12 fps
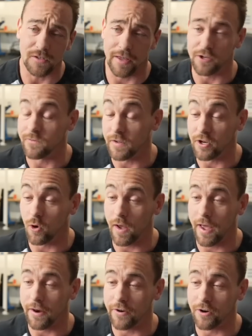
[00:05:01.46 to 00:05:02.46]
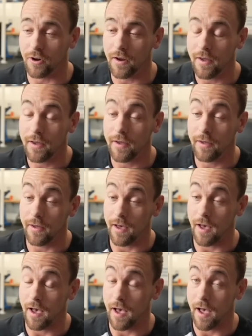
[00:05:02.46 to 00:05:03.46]
slash video editor.
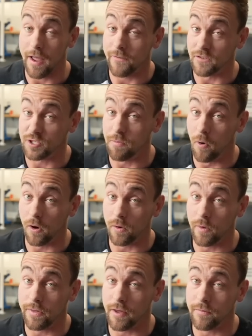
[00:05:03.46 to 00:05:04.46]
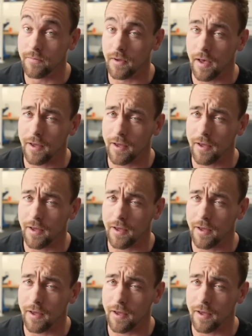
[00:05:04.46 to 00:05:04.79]
I haven't spoken with him.